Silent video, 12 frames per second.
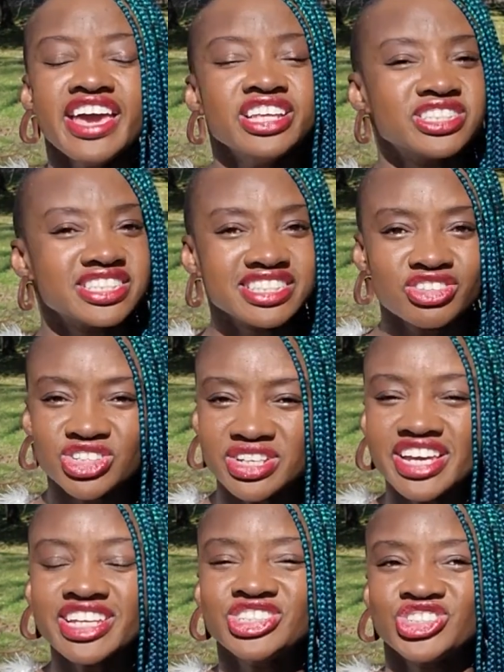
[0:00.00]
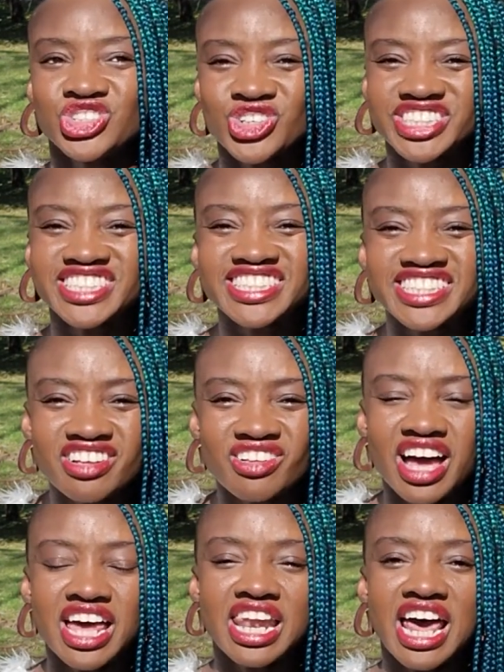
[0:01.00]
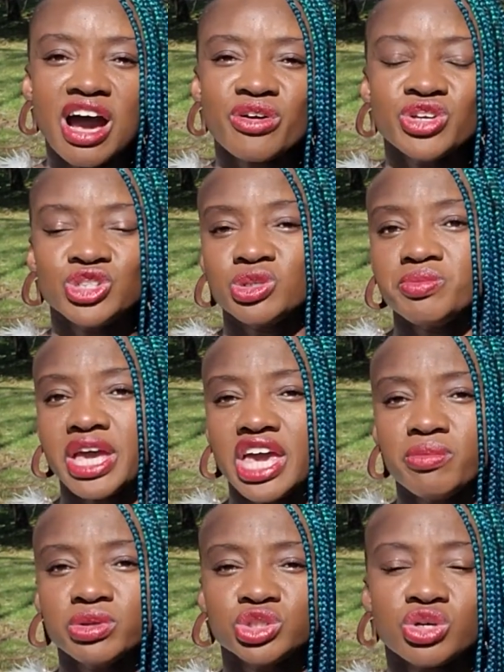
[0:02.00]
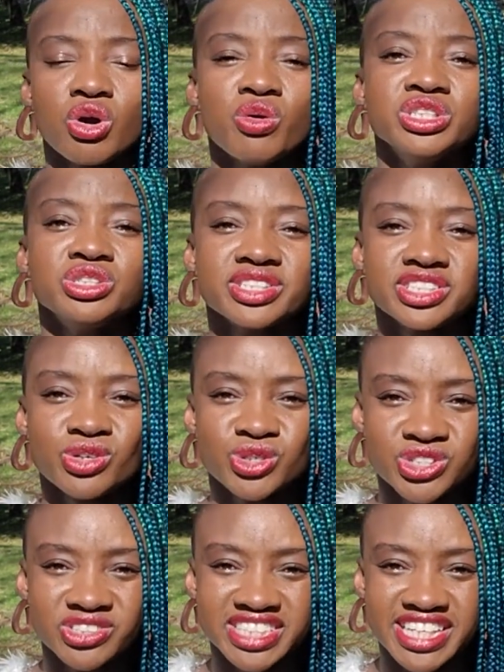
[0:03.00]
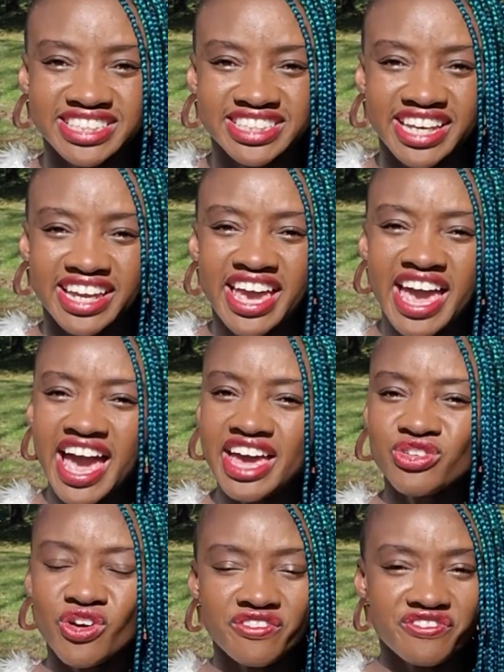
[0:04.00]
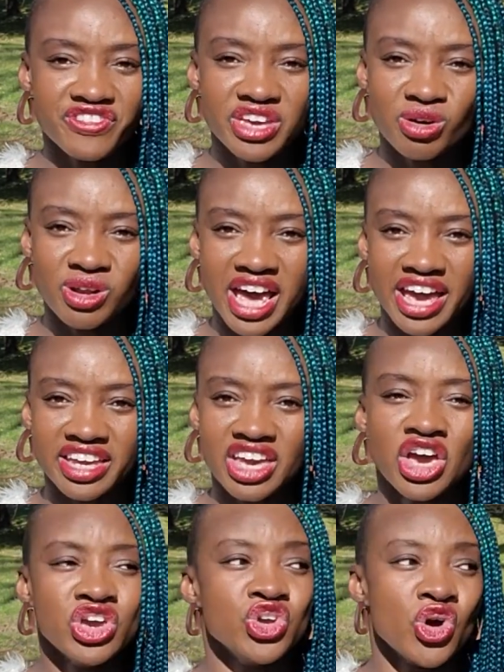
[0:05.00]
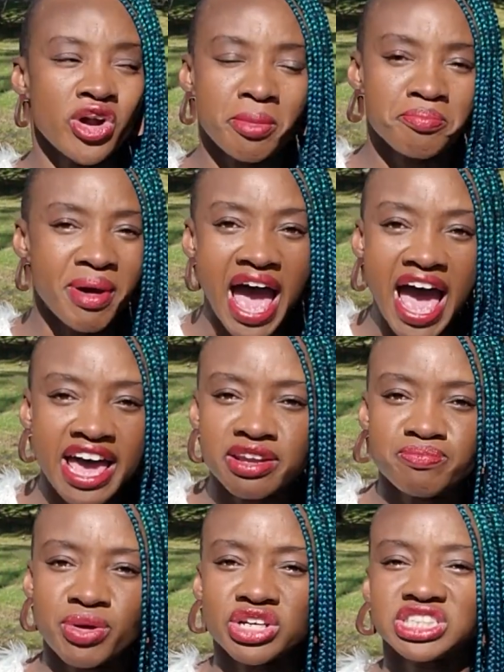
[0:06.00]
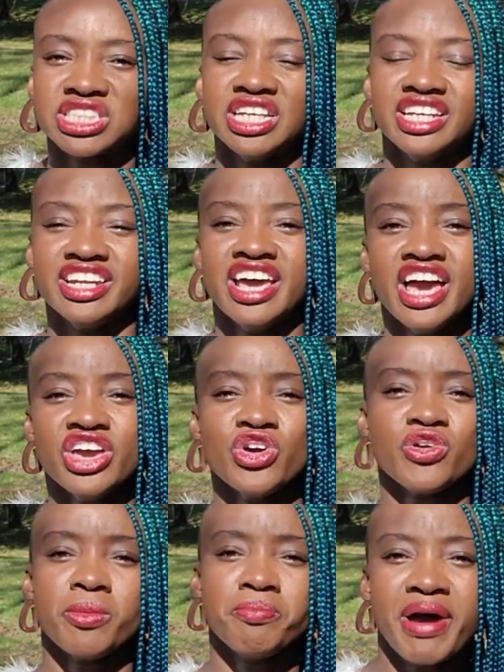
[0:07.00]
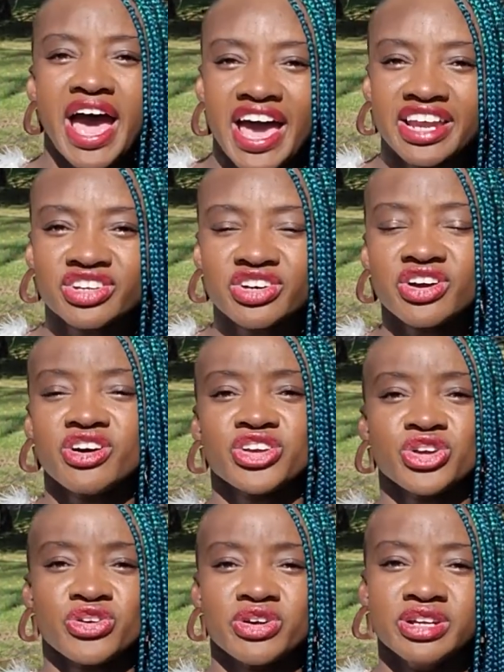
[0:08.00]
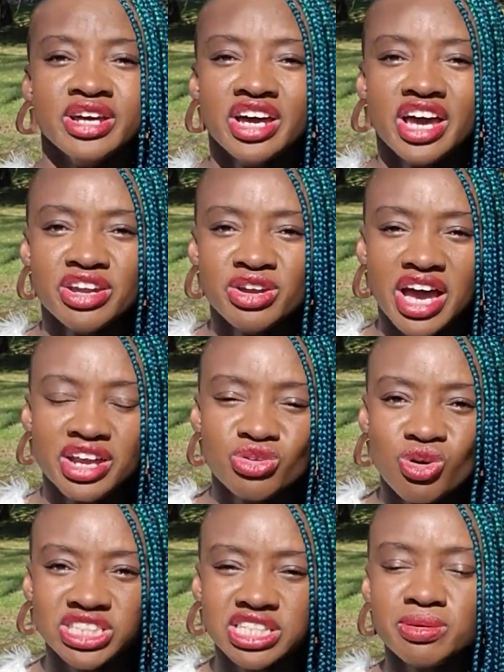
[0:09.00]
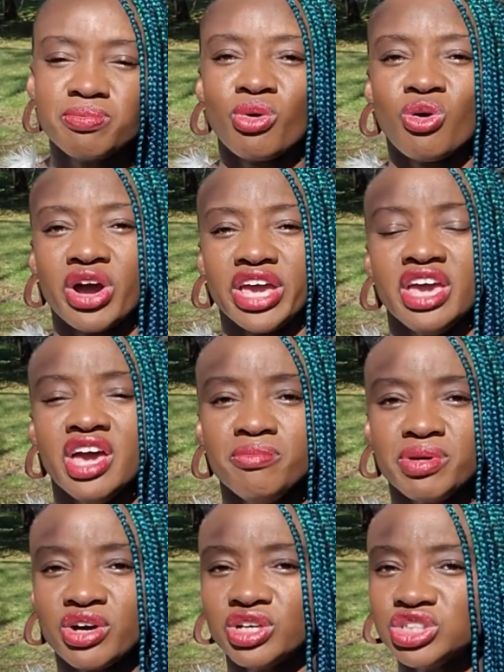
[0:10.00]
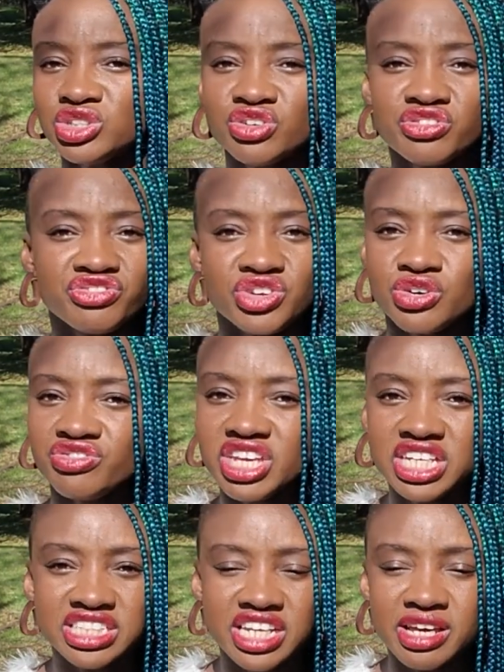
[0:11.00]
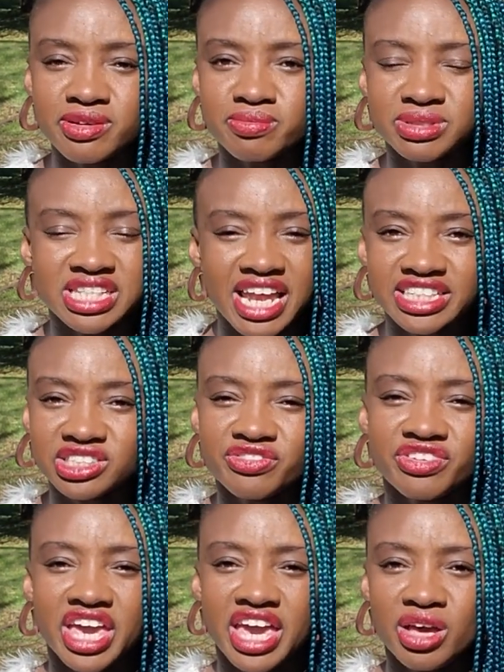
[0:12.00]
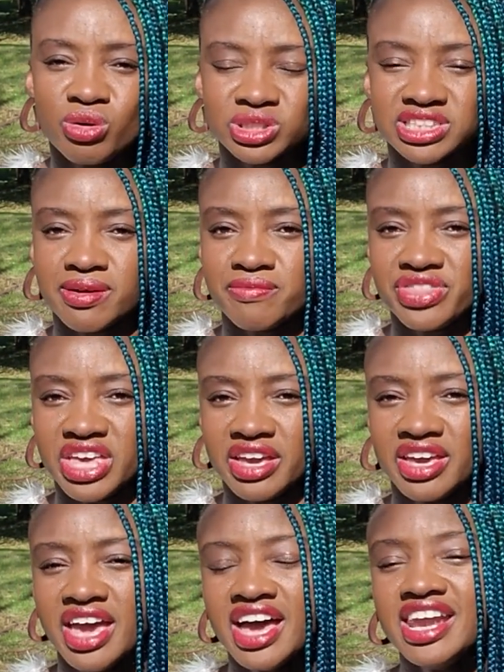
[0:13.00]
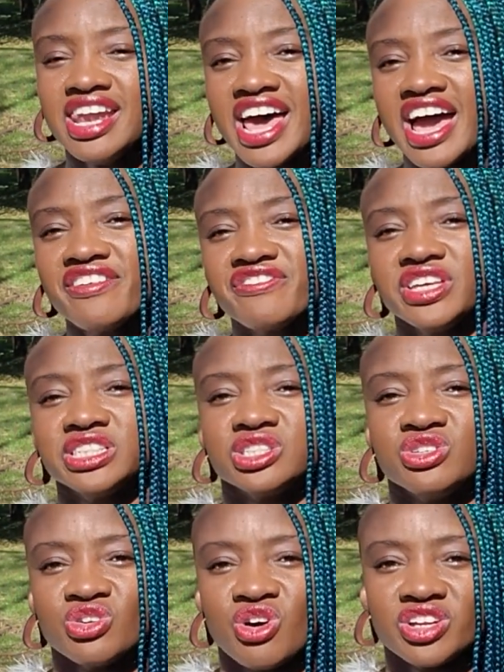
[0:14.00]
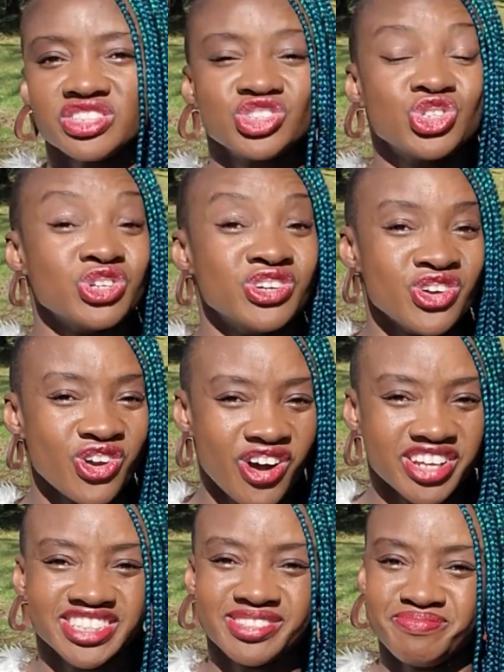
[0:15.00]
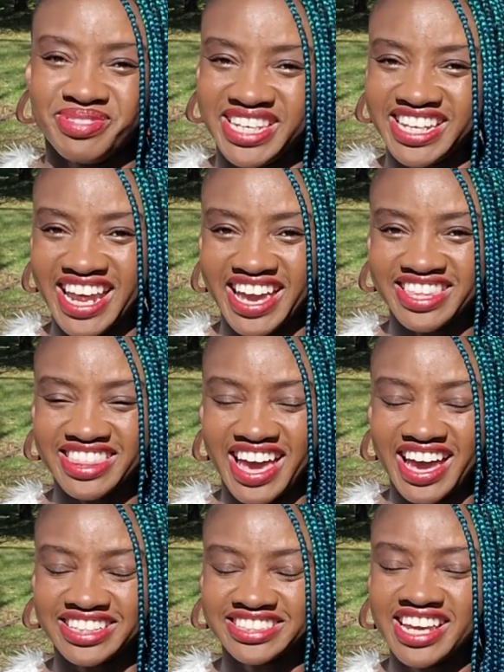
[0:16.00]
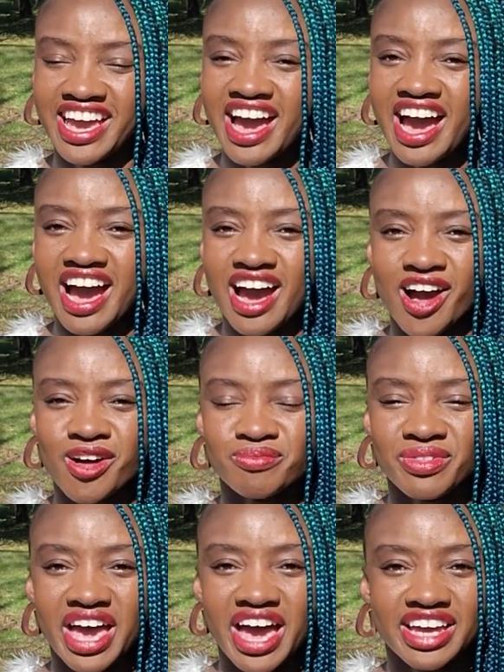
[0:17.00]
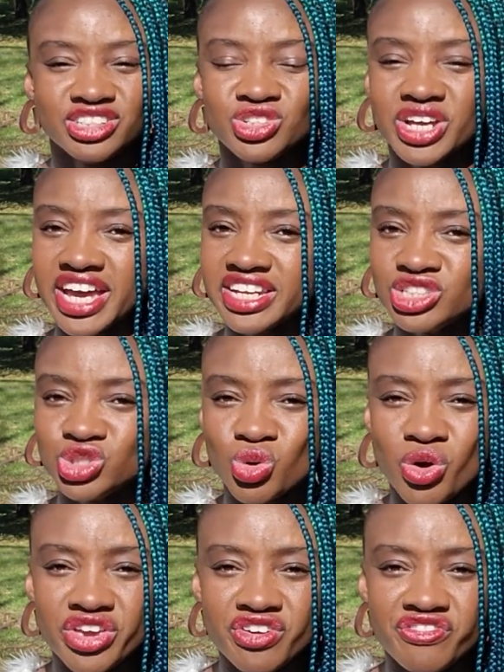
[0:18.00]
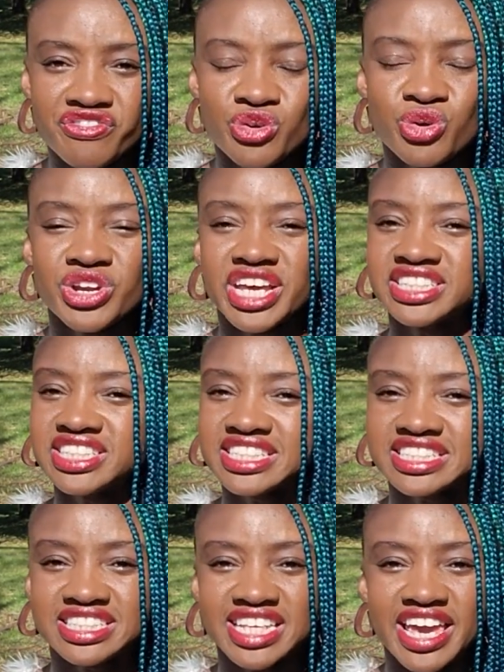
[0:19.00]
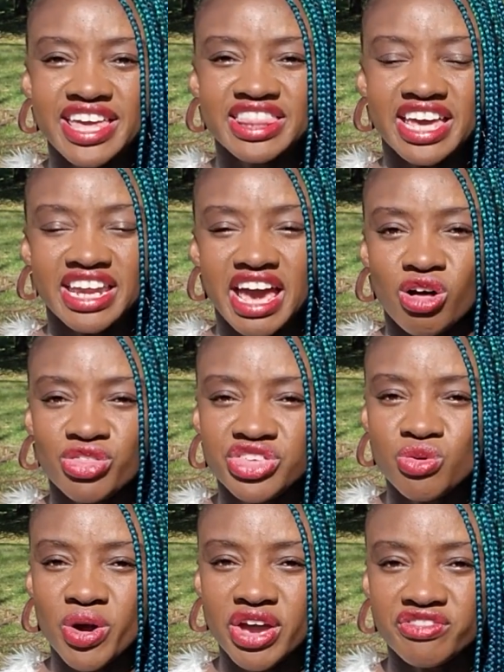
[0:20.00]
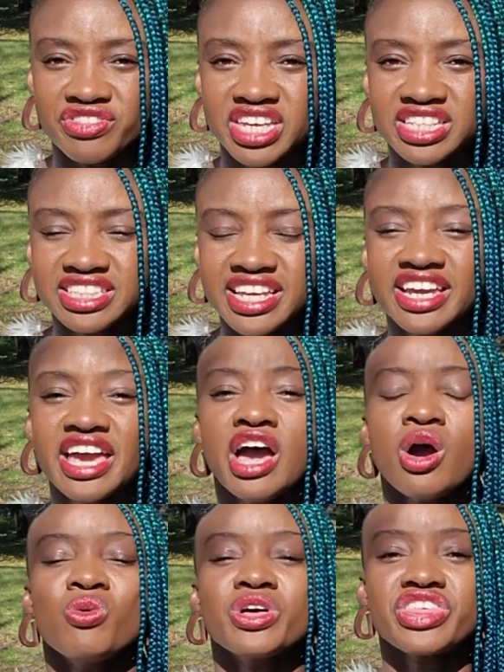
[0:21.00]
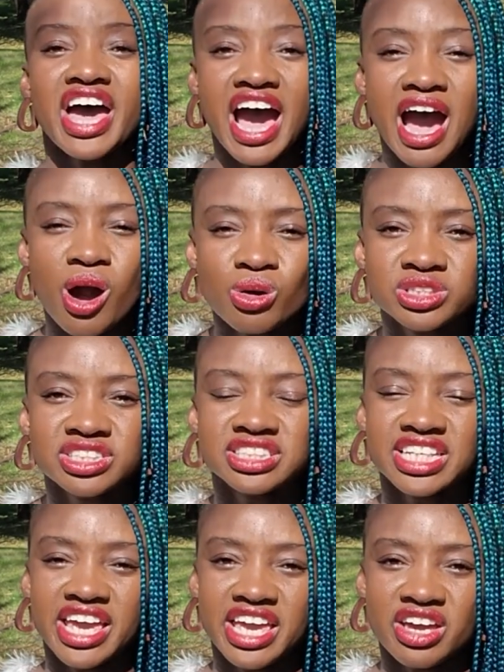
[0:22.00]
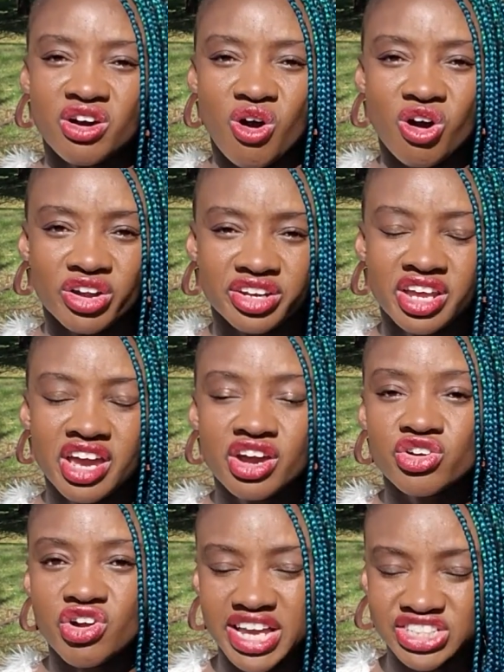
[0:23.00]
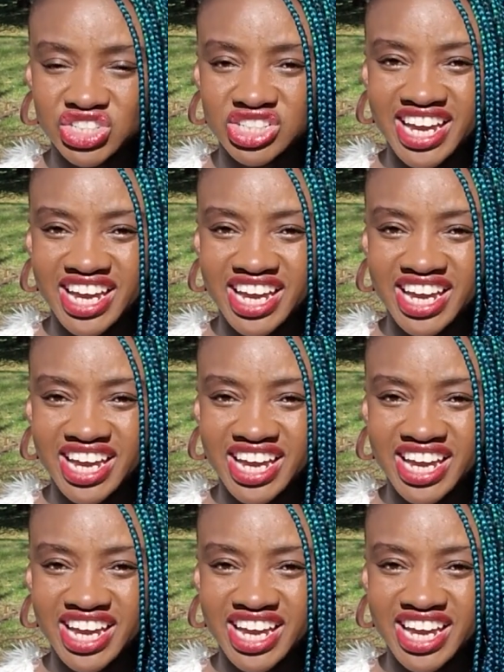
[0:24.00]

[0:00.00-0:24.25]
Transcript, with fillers: It's to, it should still allow you to be able to go into a social setting and not feel like you're a bad person, you're a bad girl, you're a, a, a naughty boy because you've, you've eaten a slice of cake or something. Life is not, should not be like that. Um, and you can enjoy your food and sustain that healthy way of eating without staying on crash